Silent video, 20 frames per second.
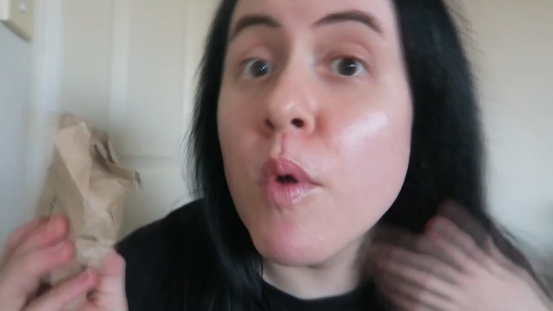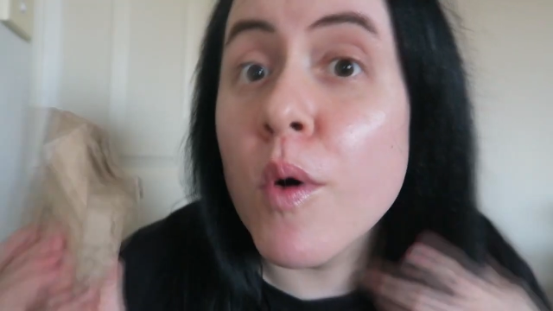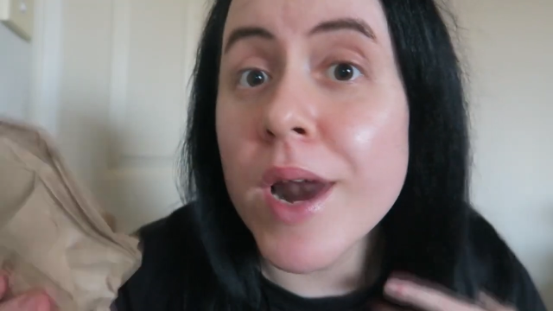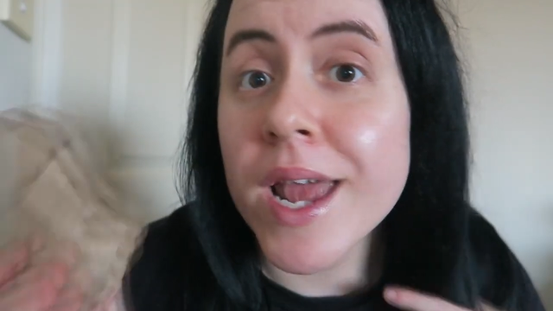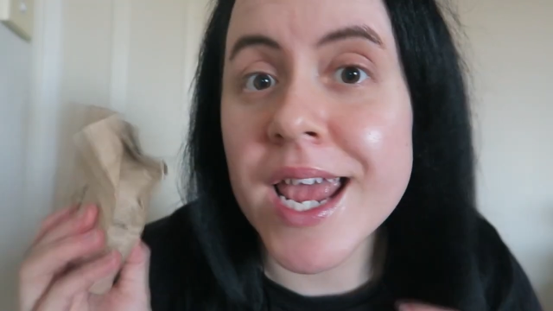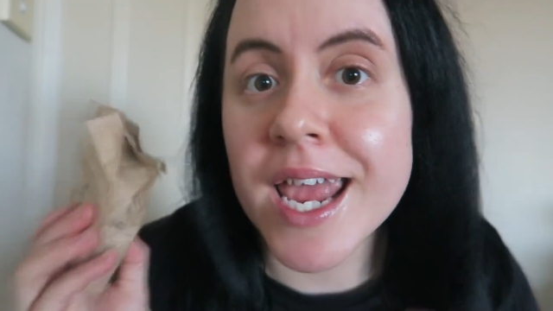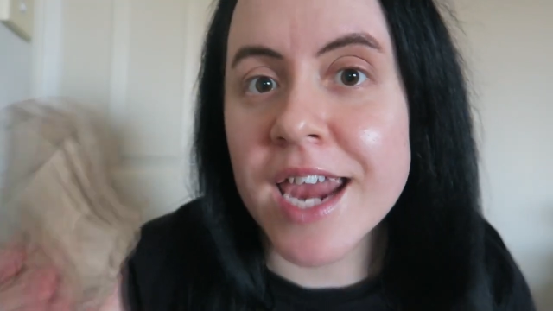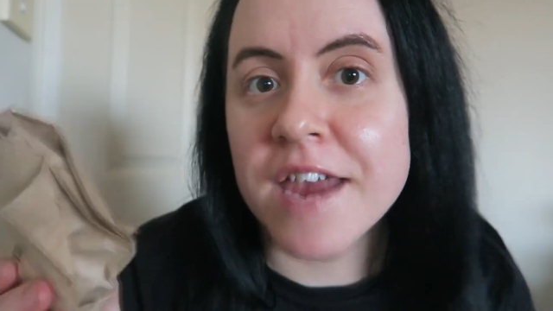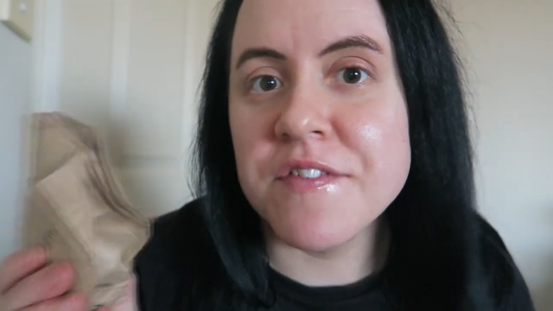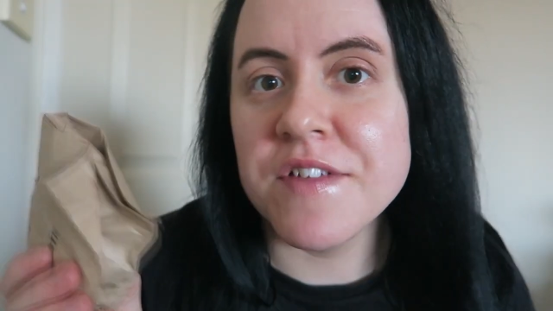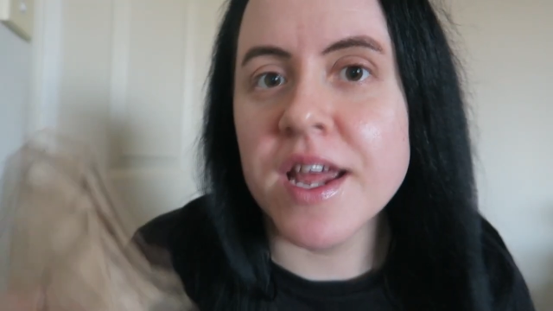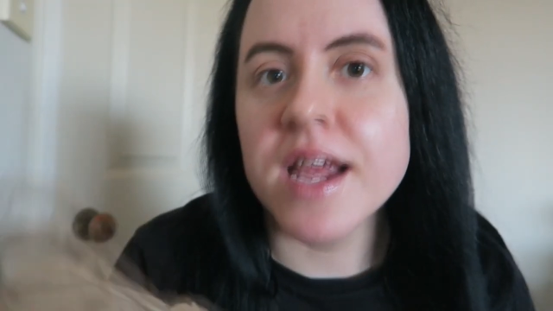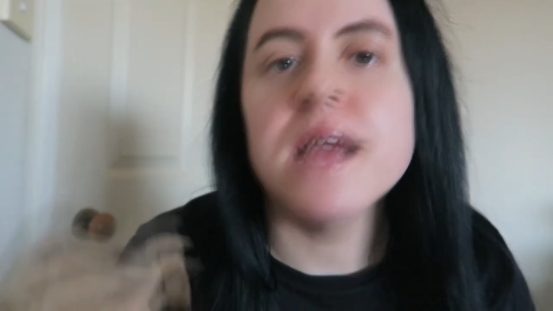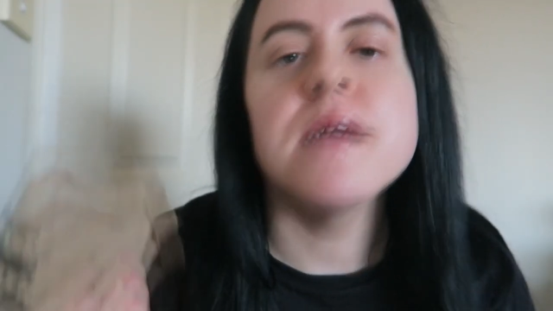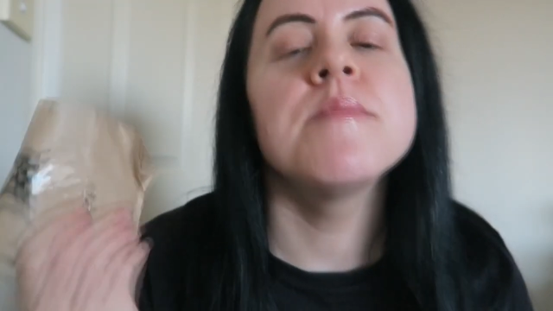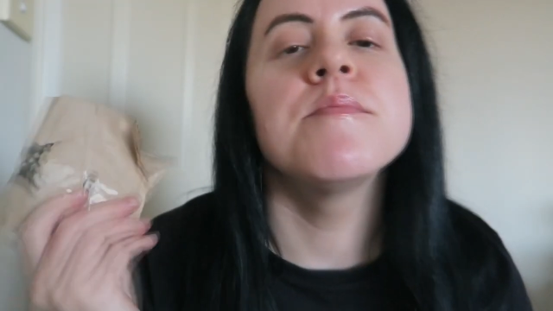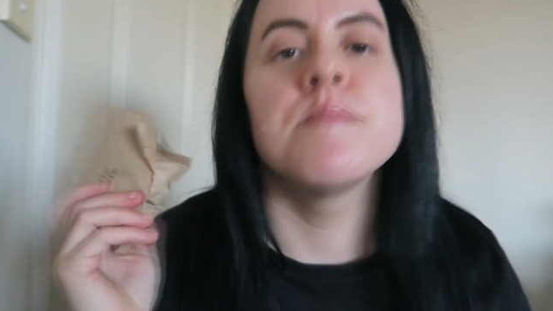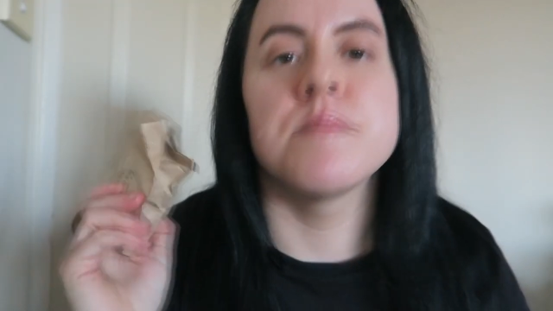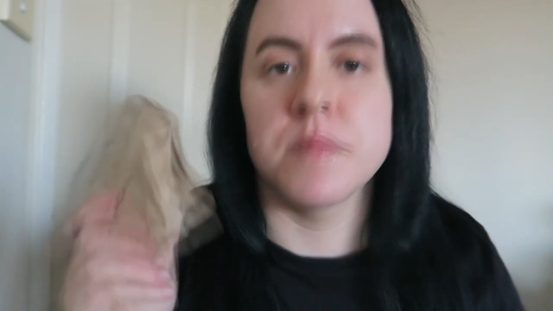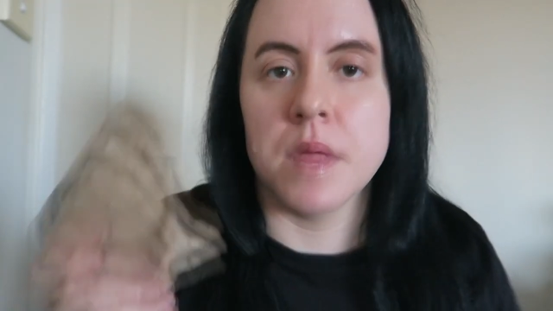Morning,
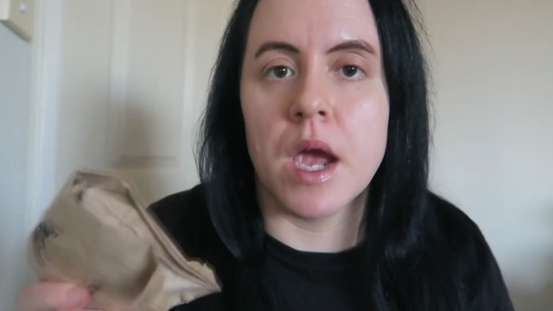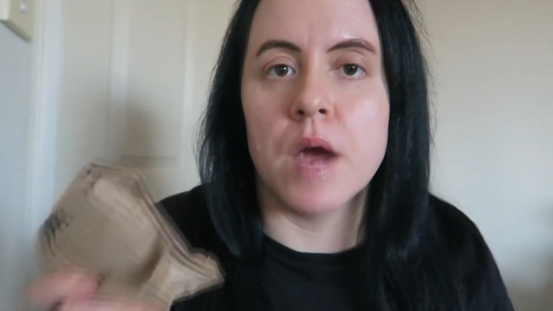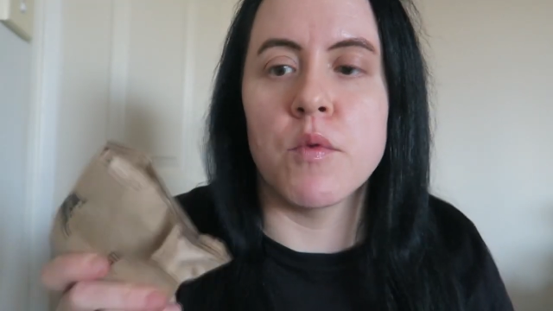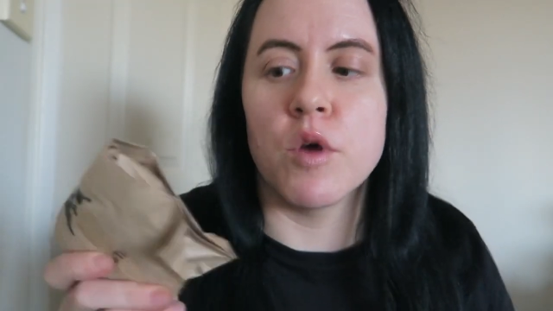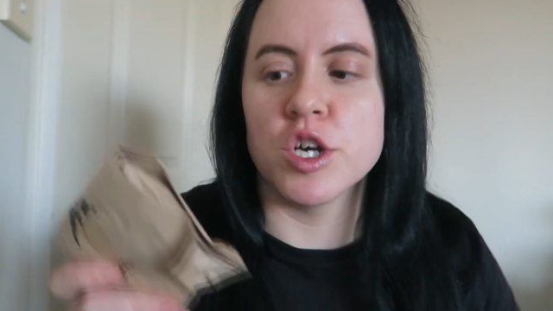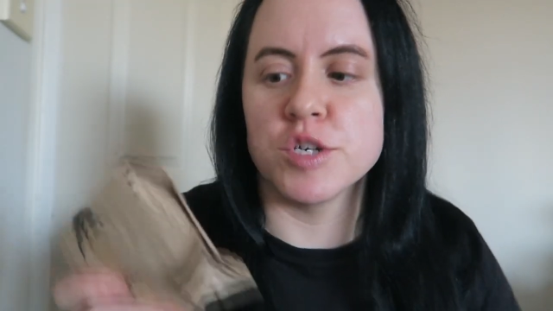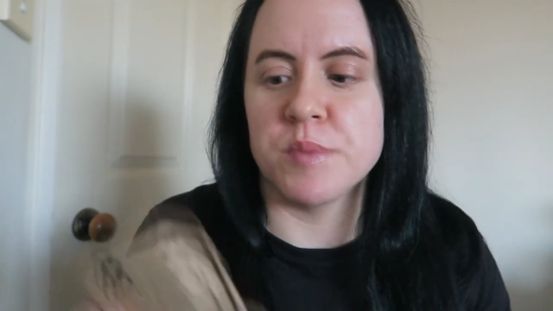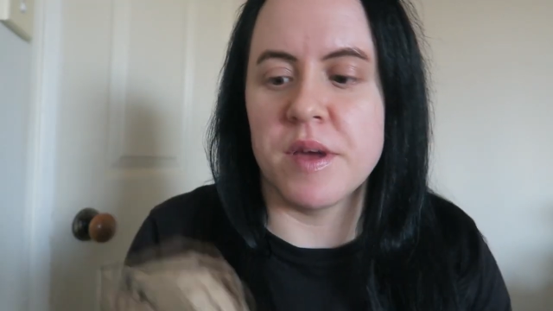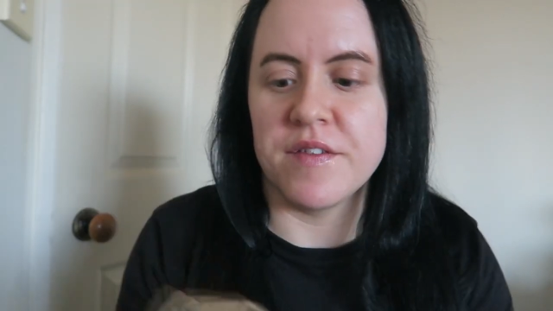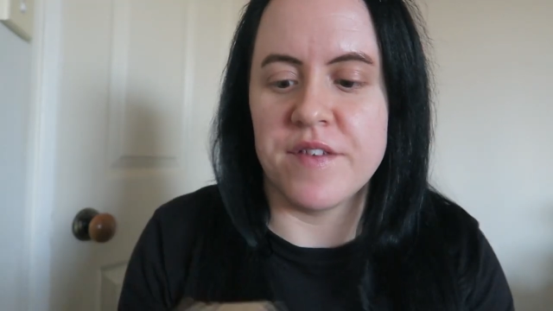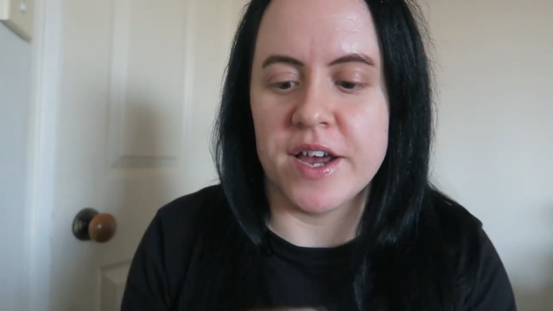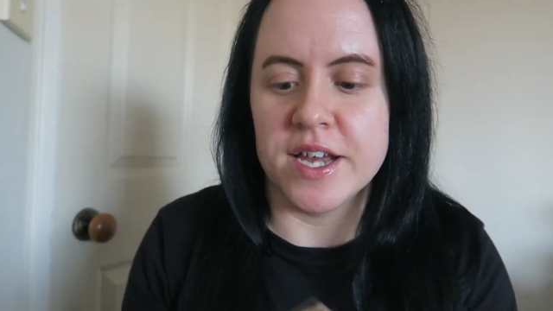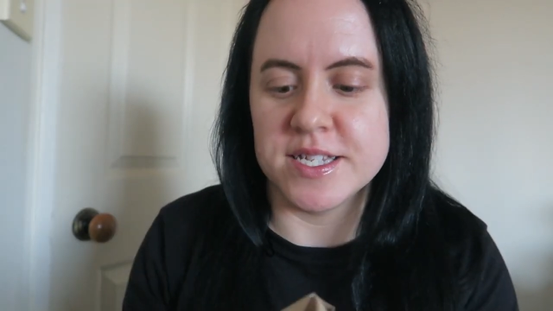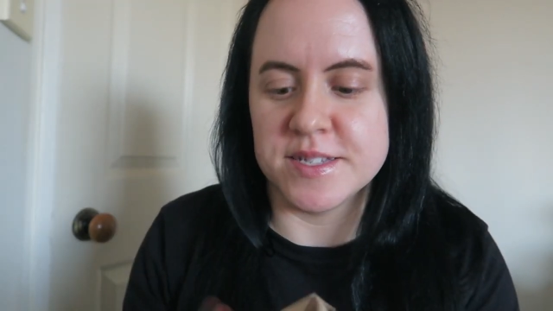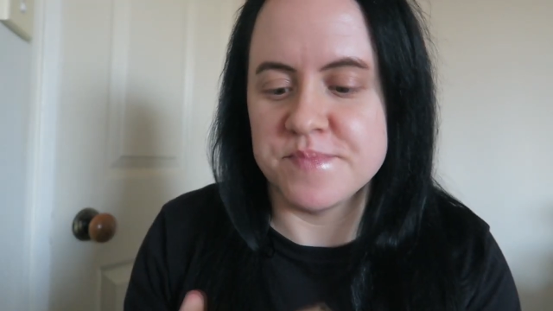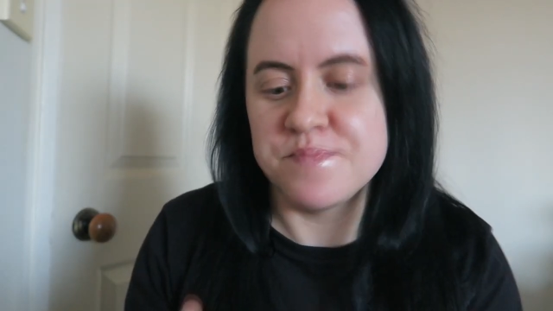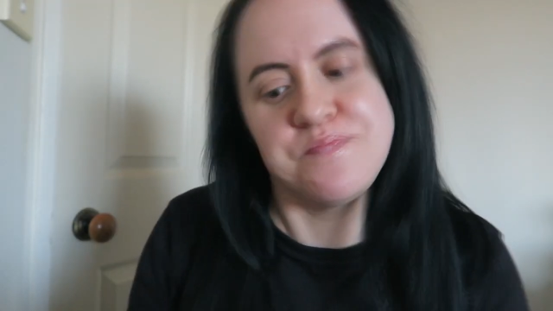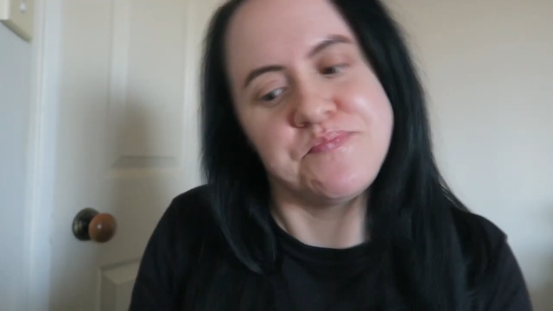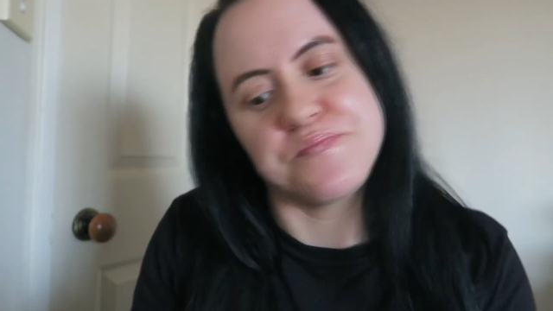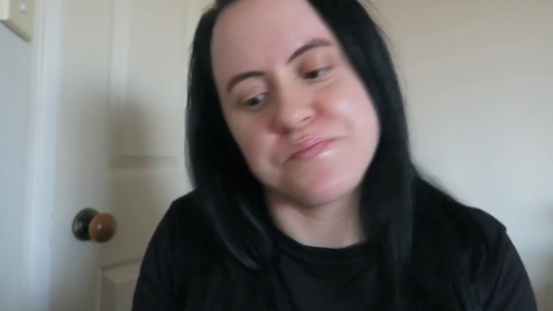evening, I wash my
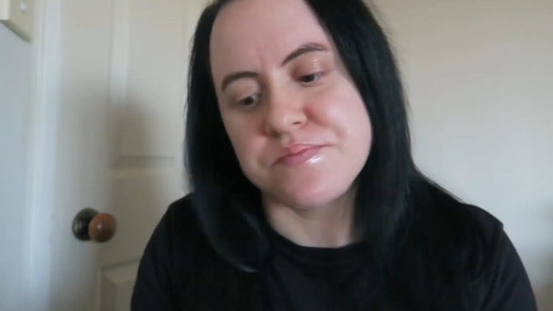face.